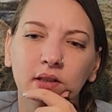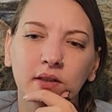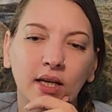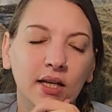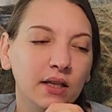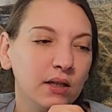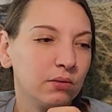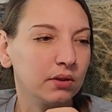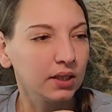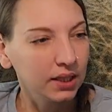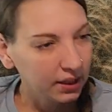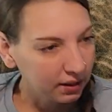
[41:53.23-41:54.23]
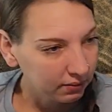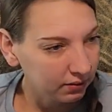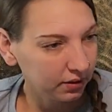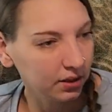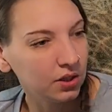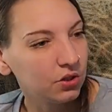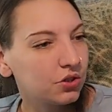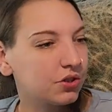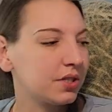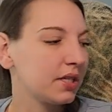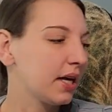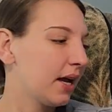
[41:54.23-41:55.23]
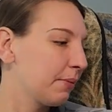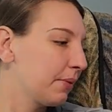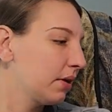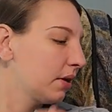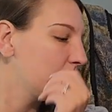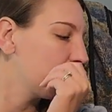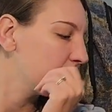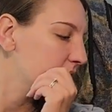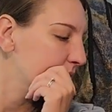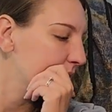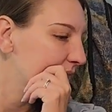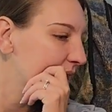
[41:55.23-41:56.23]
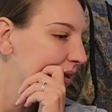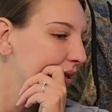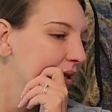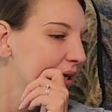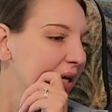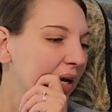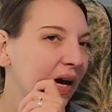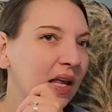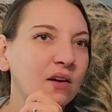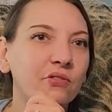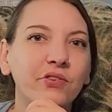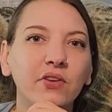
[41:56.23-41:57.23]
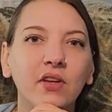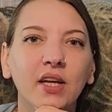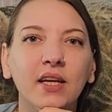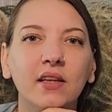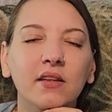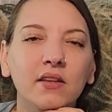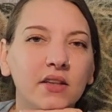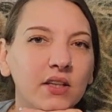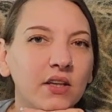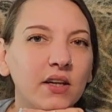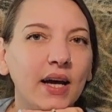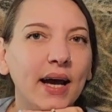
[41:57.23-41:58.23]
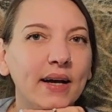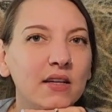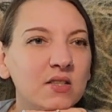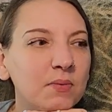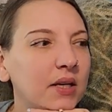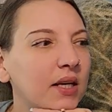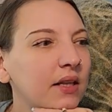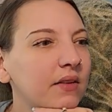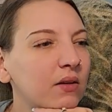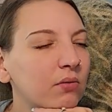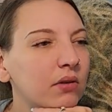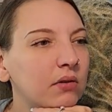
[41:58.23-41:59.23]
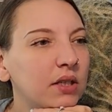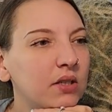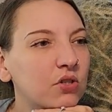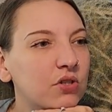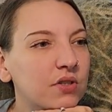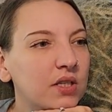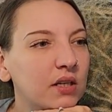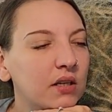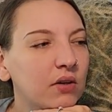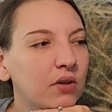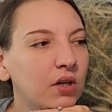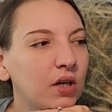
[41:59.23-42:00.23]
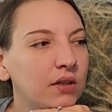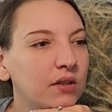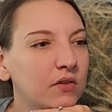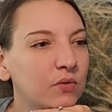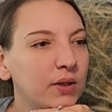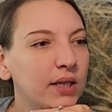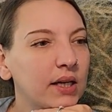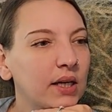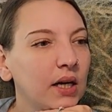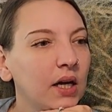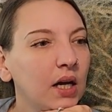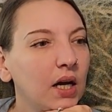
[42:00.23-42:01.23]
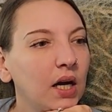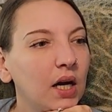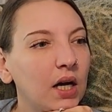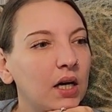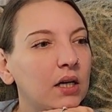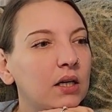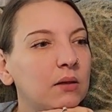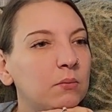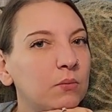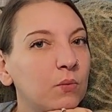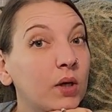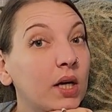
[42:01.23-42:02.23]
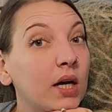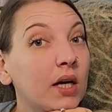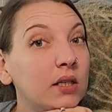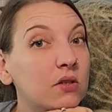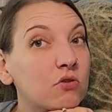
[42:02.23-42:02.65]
anything really interesting happened at all this week? I don't feel like there has been anything real interesting going on this week. We got